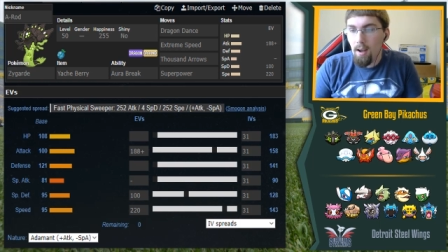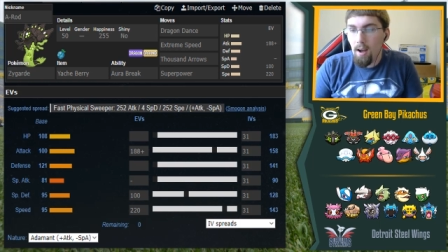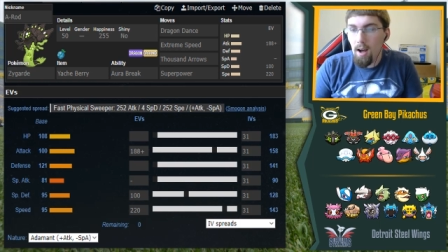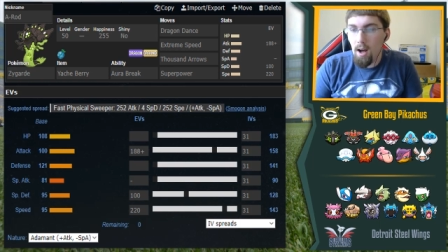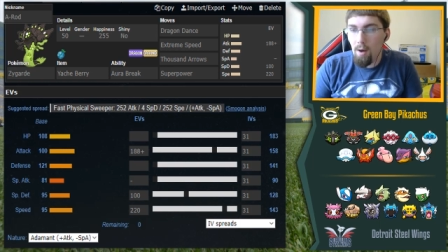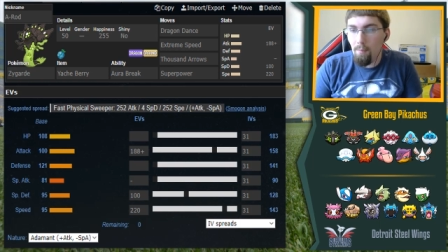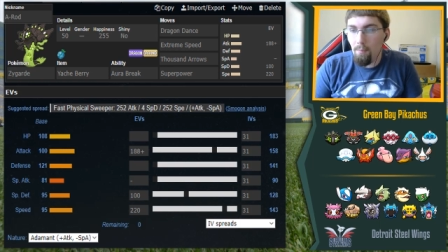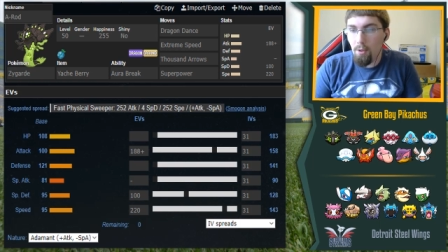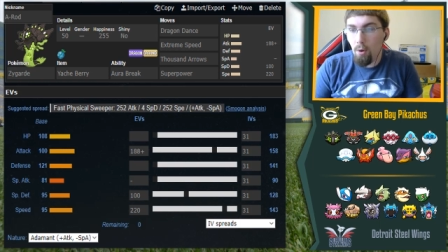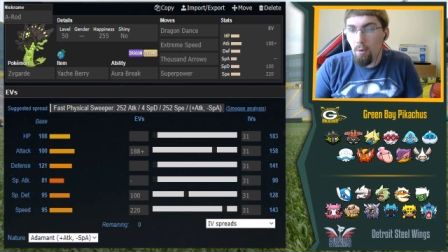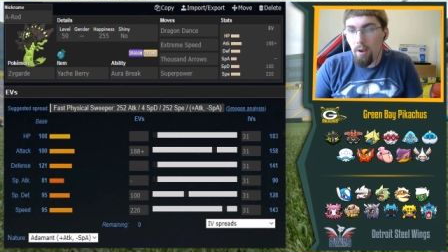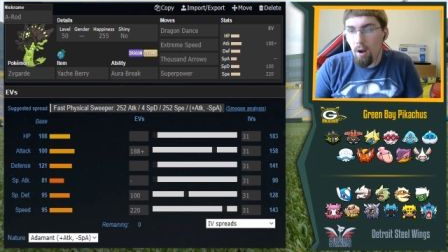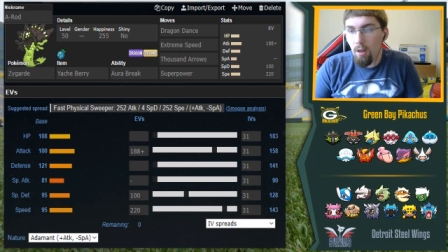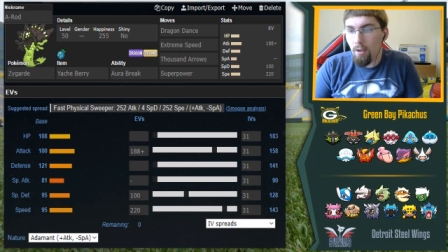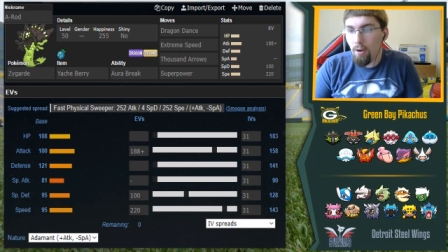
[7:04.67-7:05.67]
Um, the
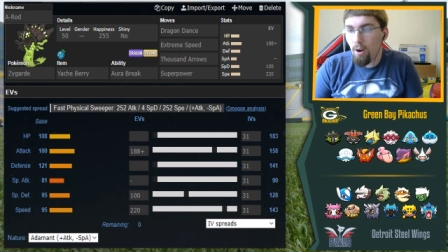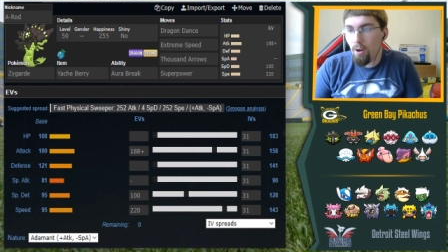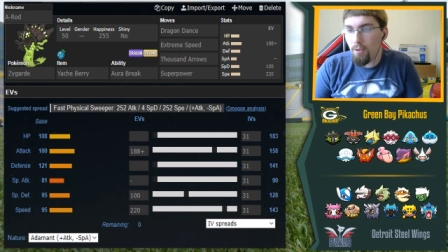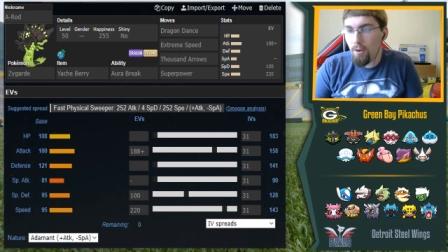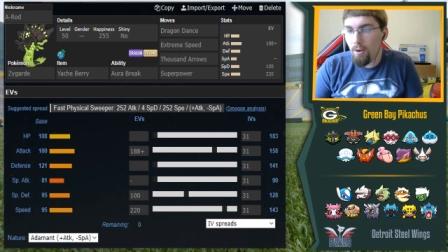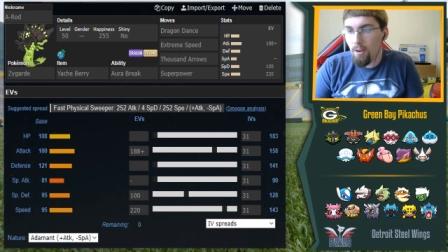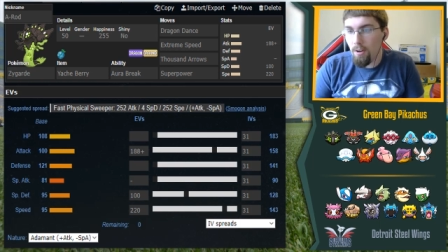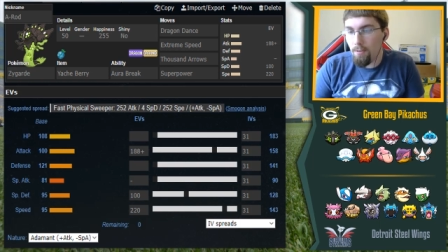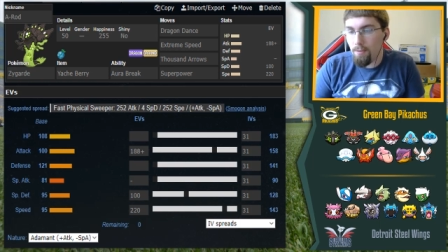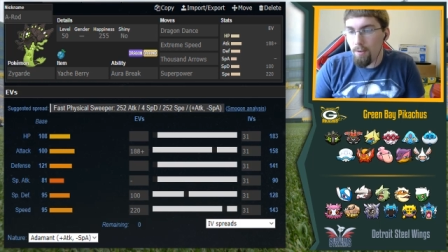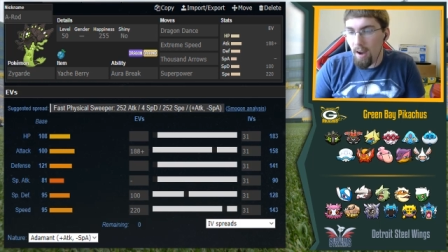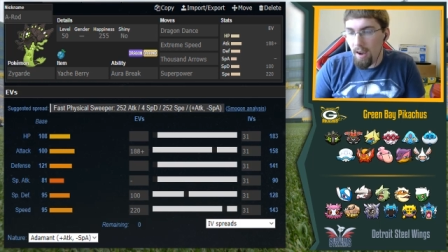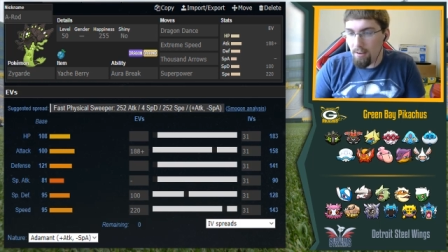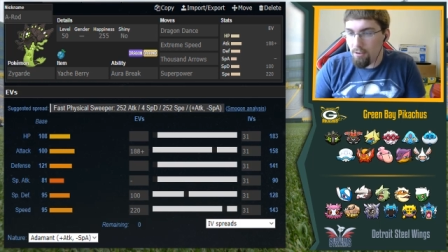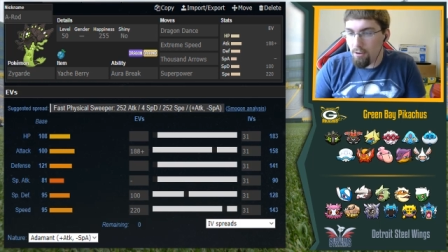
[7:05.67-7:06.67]
only other alternative for
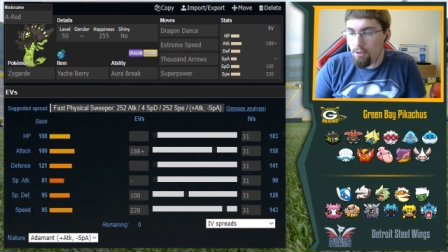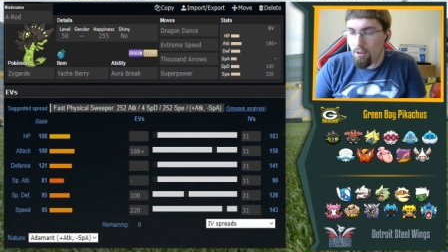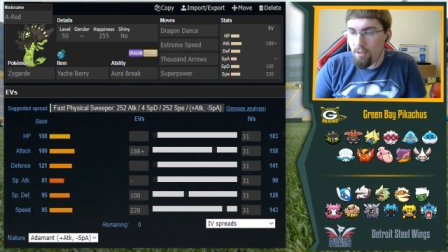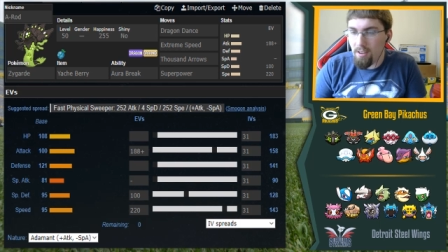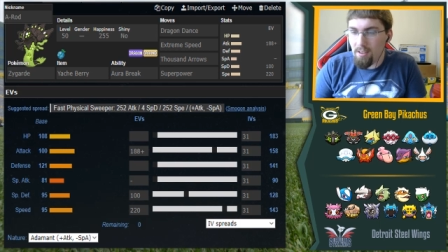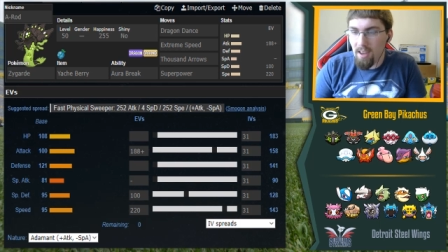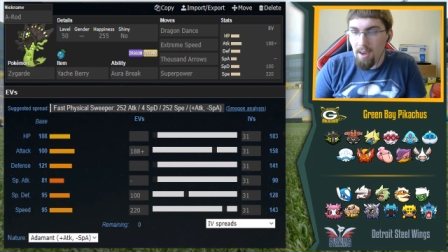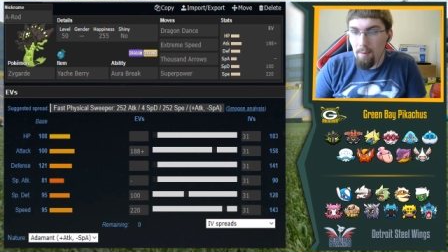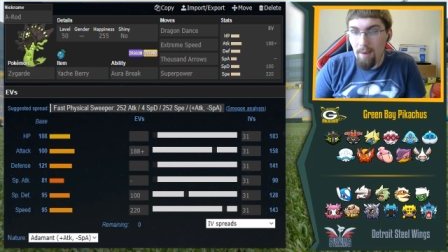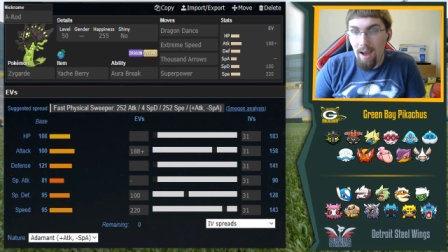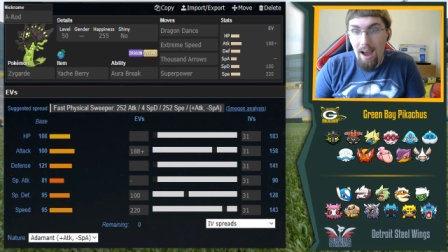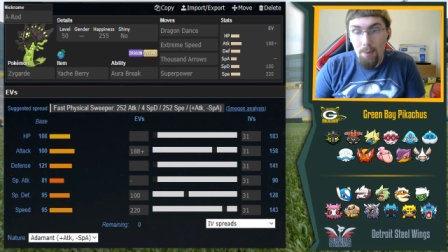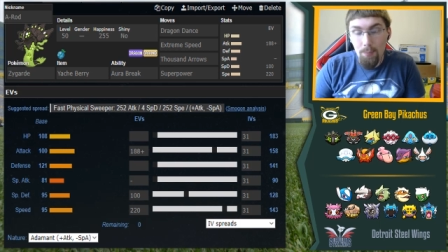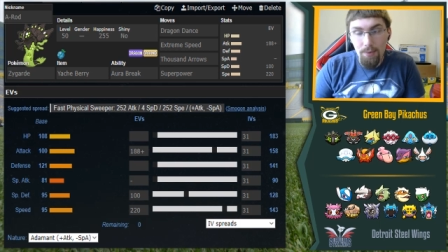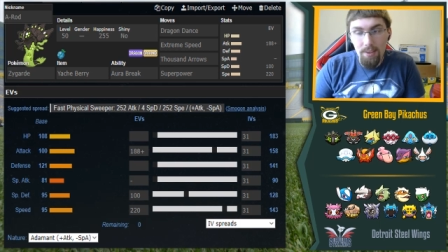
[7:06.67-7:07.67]
Excadrill this game,
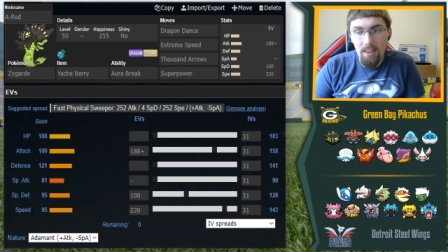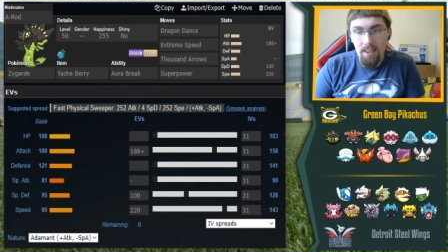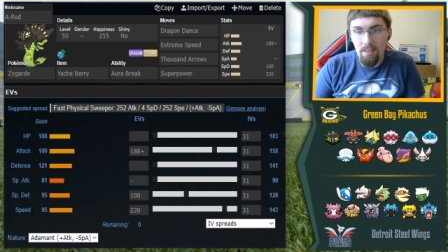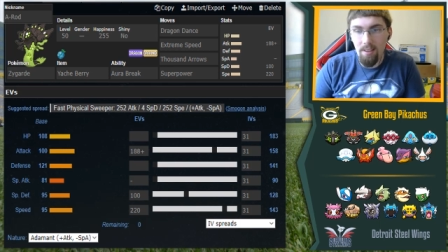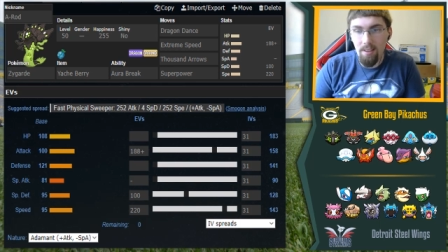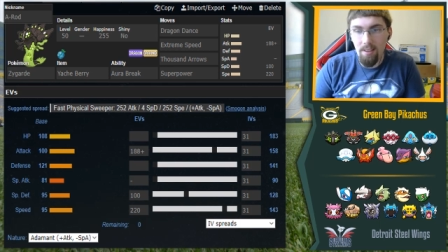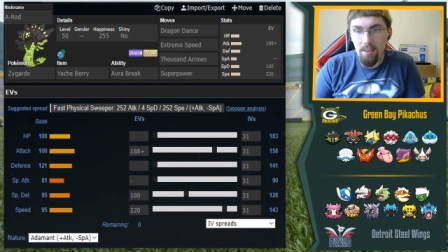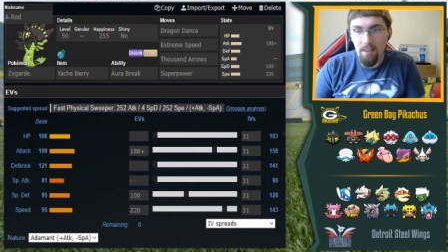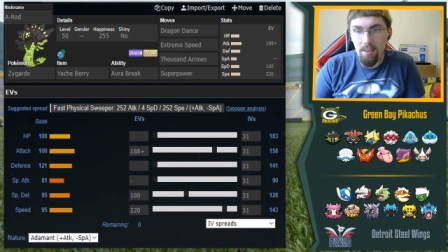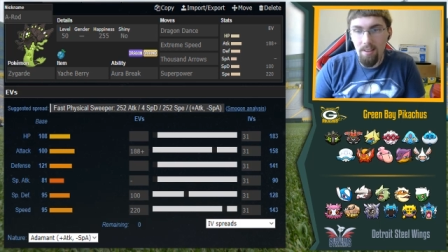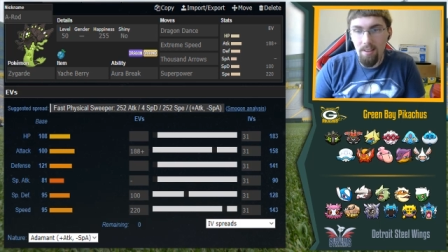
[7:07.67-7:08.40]
I really think,